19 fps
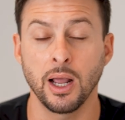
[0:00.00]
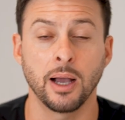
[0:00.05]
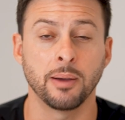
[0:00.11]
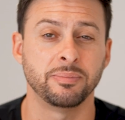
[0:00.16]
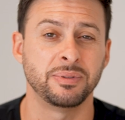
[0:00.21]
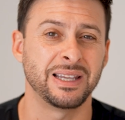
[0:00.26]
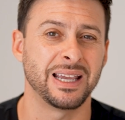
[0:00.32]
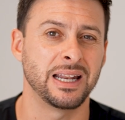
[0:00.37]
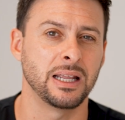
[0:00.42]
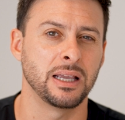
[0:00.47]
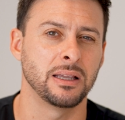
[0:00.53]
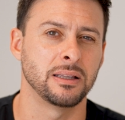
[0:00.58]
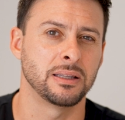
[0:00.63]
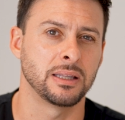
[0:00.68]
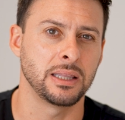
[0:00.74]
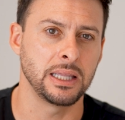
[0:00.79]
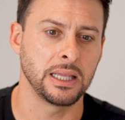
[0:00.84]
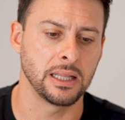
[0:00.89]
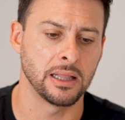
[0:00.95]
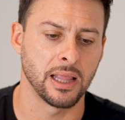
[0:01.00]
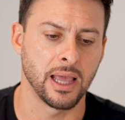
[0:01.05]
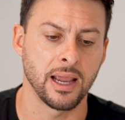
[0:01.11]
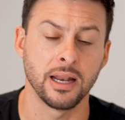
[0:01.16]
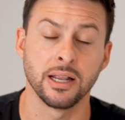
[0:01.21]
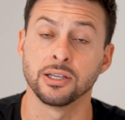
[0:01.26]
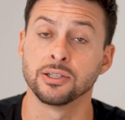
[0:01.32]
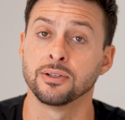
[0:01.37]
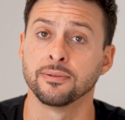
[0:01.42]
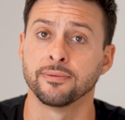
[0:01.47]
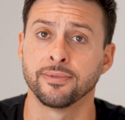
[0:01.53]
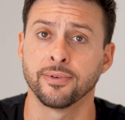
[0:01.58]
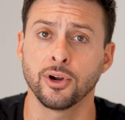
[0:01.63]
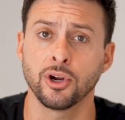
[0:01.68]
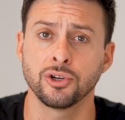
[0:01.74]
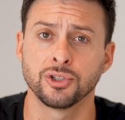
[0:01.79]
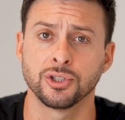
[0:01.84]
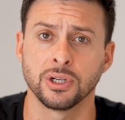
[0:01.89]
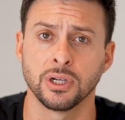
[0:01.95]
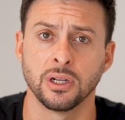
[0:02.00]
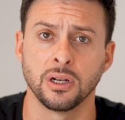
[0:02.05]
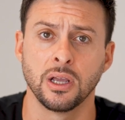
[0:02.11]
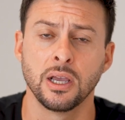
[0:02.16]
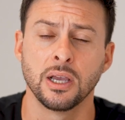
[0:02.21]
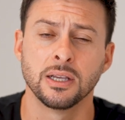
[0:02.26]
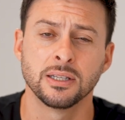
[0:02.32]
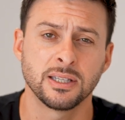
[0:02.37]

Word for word: updating to the latest version.